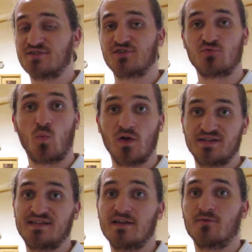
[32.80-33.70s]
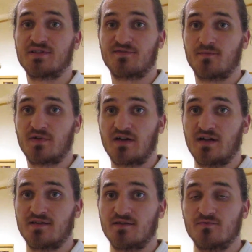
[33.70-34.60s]
at just one sequence from the
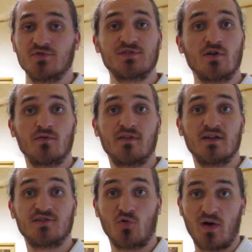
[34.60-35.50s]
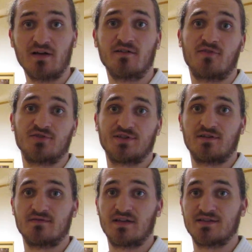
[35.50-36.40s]
kata, we'll start with the Tomari version
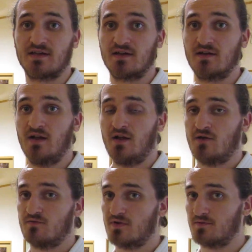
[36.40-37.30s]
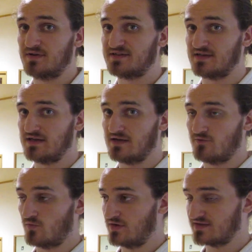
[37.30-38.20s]
of Seisai, where we
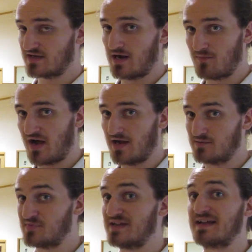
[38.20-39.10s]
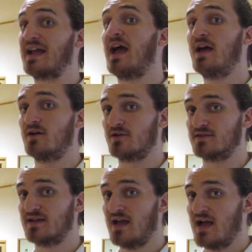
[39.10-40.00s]
see one kamae being
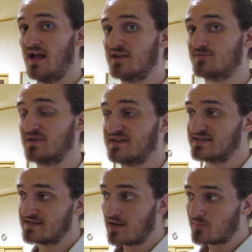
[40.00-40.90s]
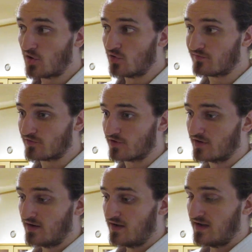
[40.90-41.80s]
held as we step
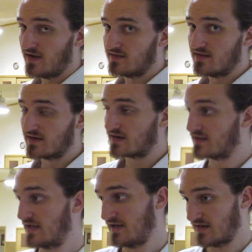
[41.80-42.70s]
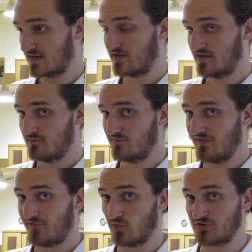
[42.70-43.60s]
over and then kick
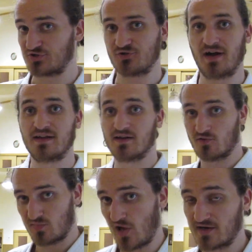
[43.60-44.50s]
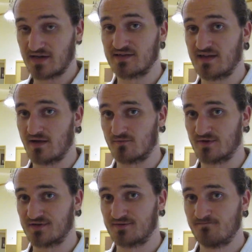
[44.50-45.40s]
before striking or blocking
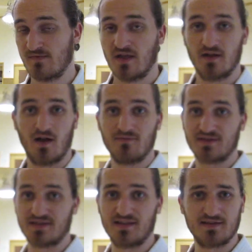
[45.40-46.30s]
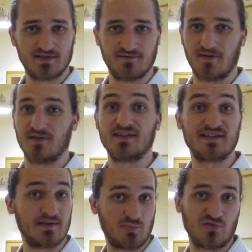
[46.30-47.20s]
downwards. Now obviously this is a fairly
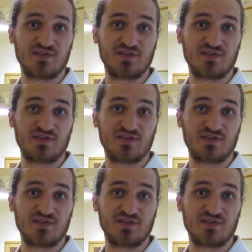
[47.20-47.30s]
simple